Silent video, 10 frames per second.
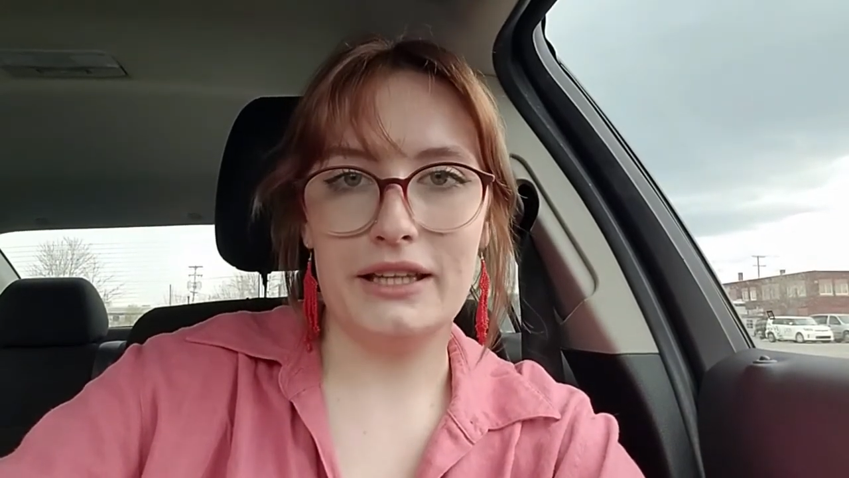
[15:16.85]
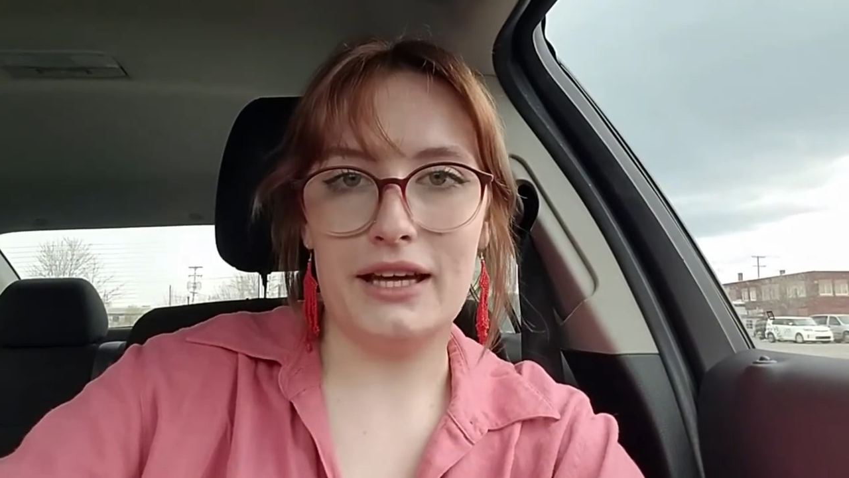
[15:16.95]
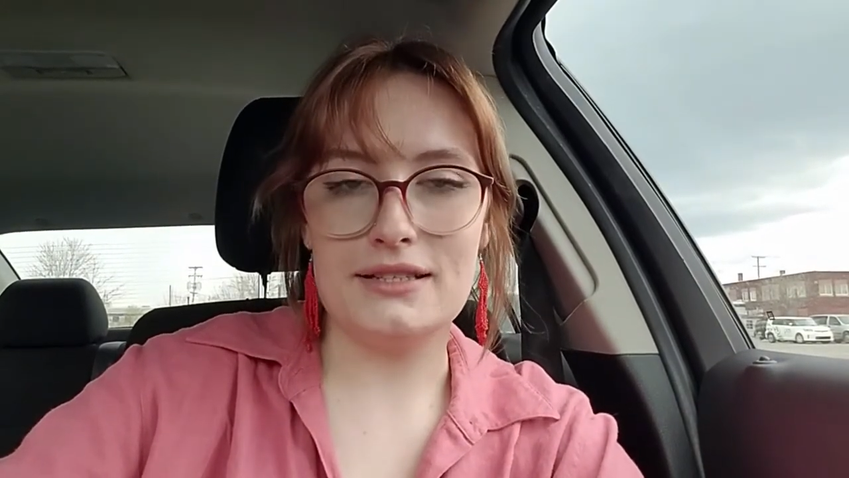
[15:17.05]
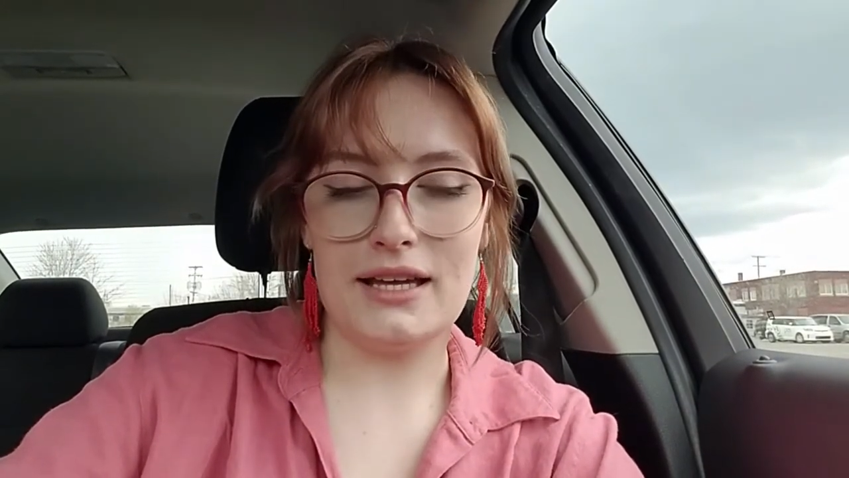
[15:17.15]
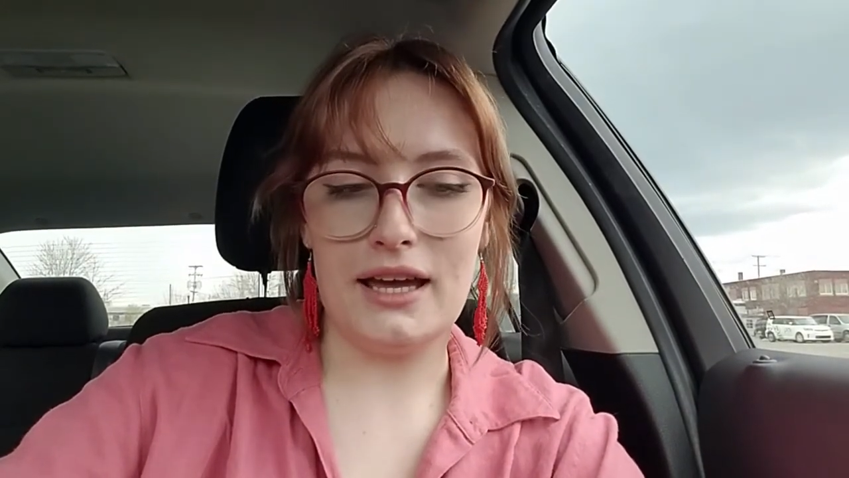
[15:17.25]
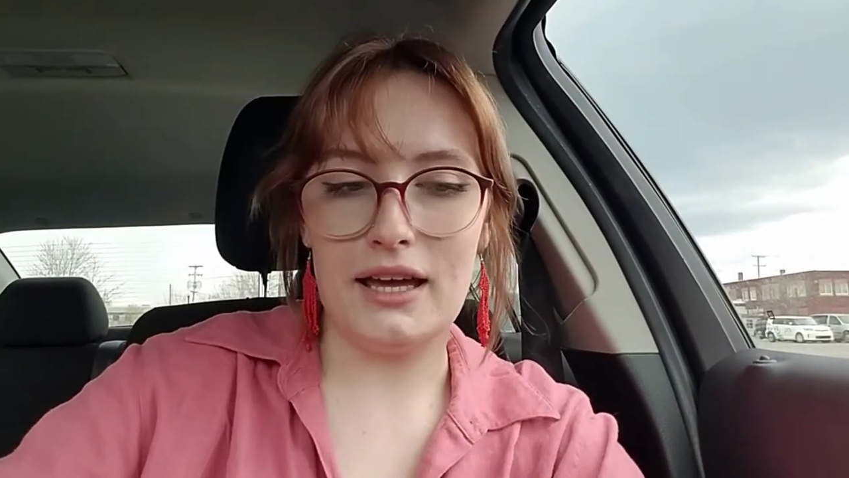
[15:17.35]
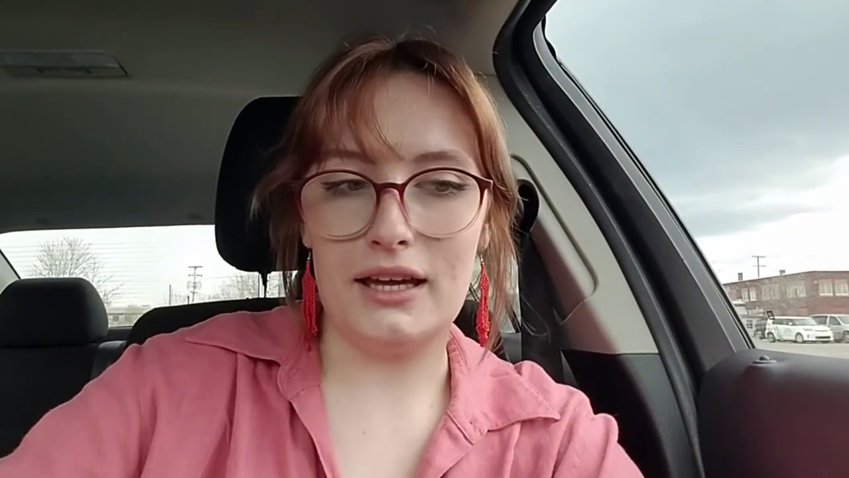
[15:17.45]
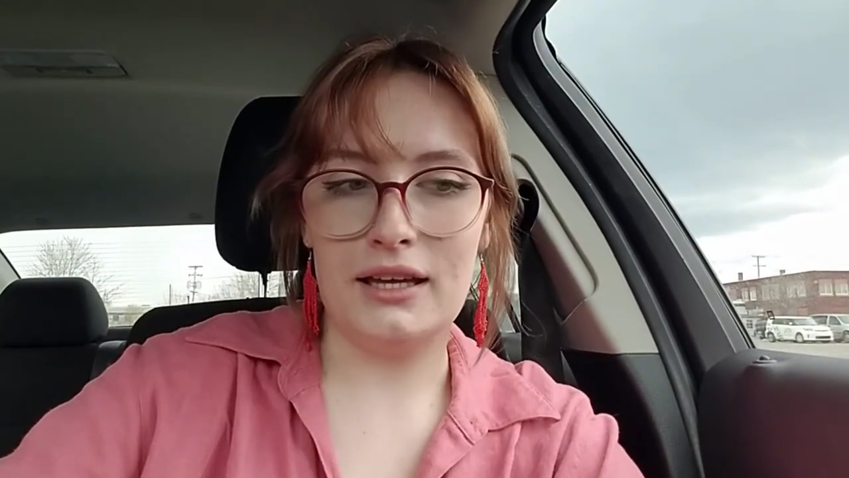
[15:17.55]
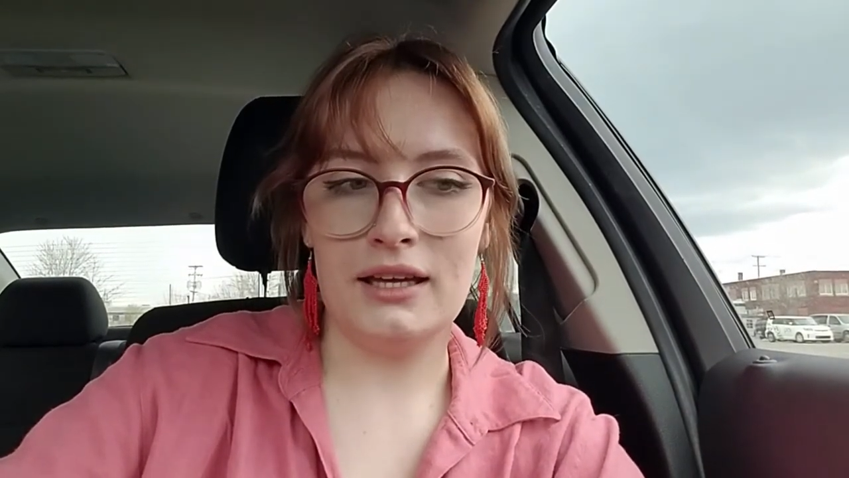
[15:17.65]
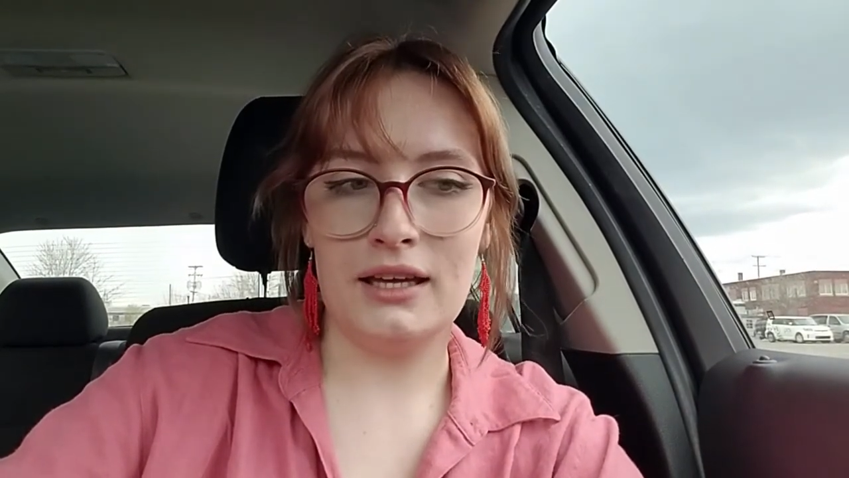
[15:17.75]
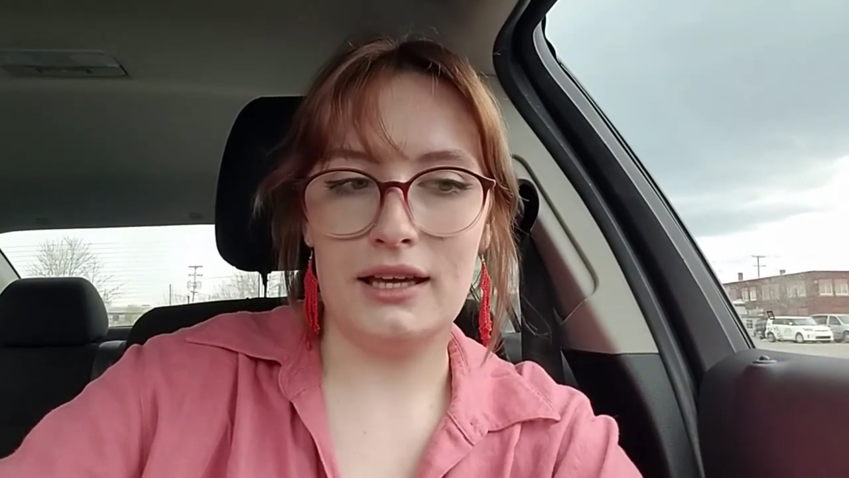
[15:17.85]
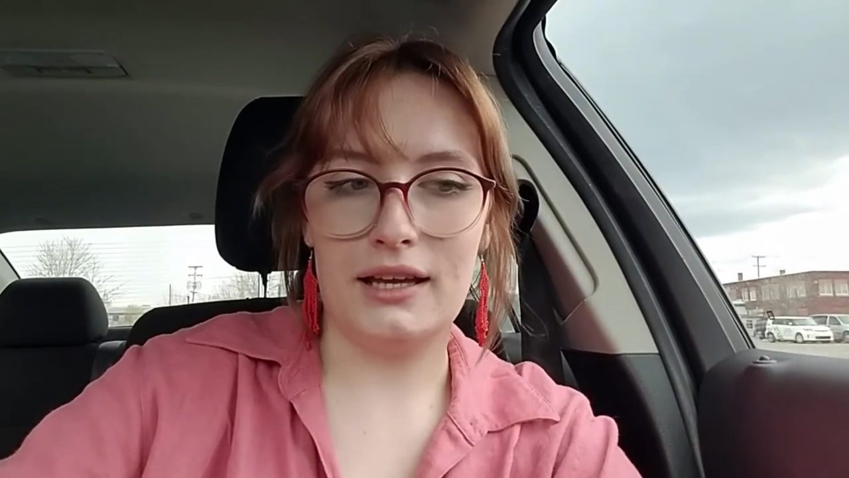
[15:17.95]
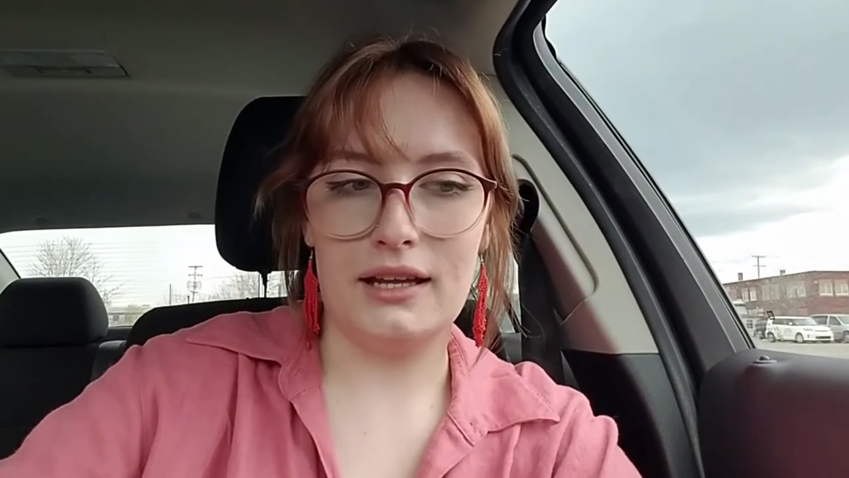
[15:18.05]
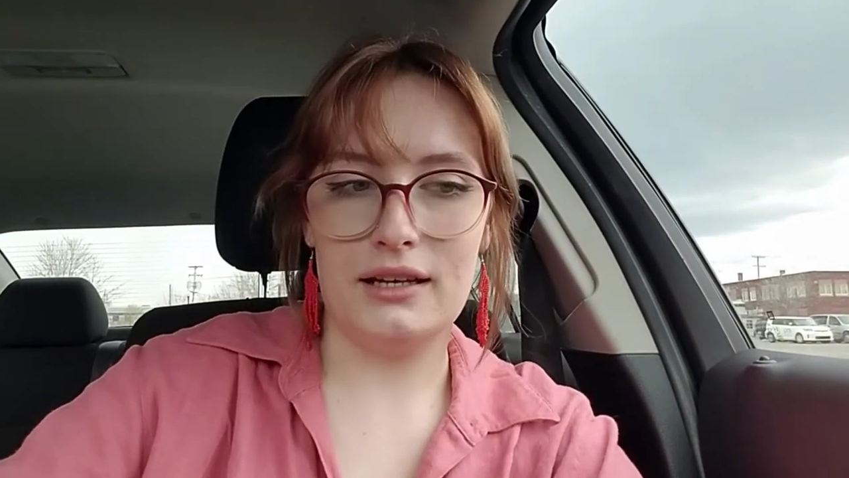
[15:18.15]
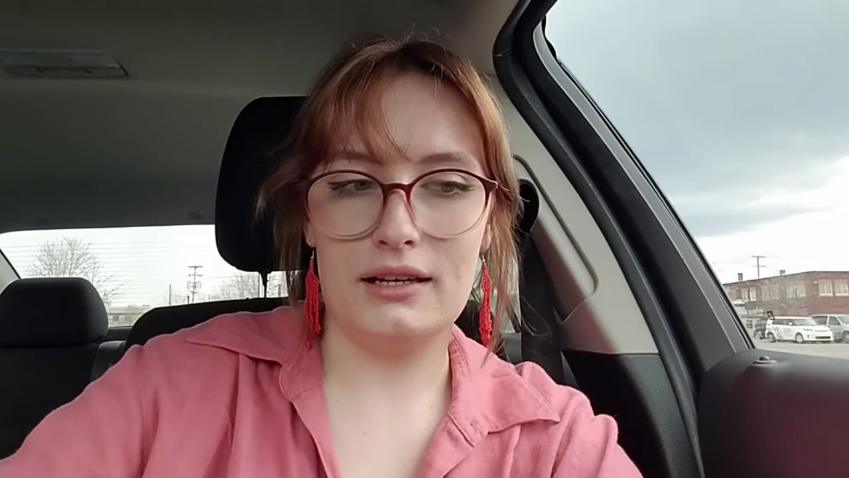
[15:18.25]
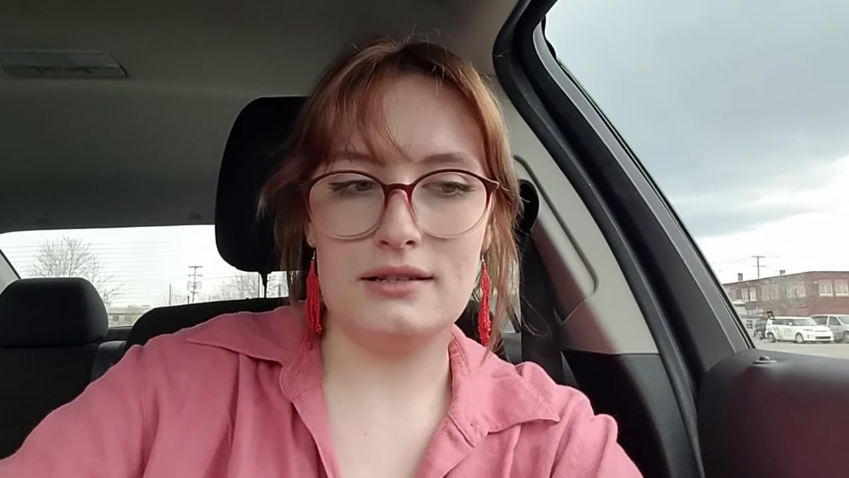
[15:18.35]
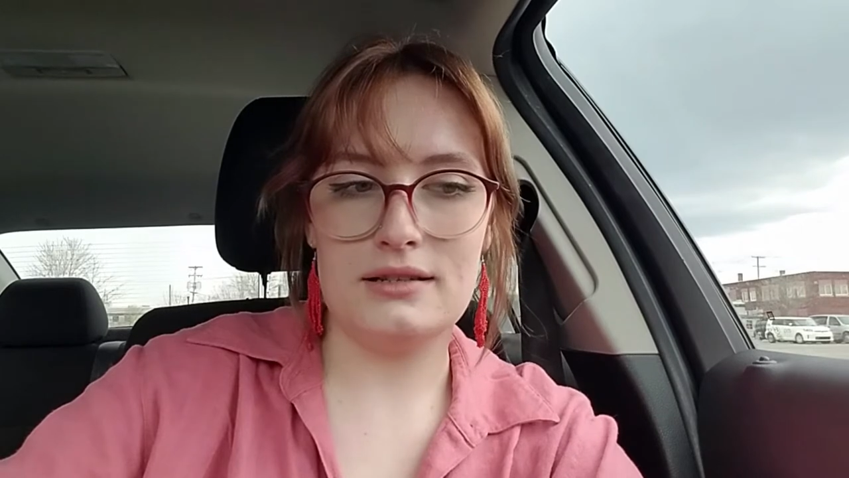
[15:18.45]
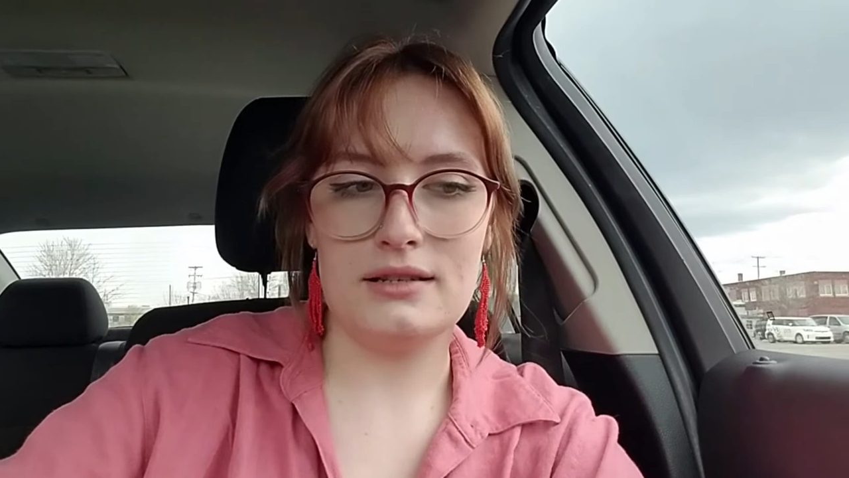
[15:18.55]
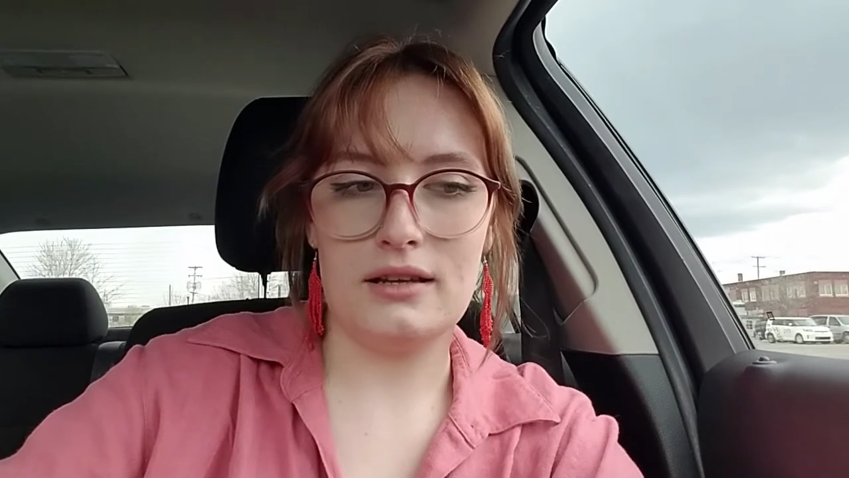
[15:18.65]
that day and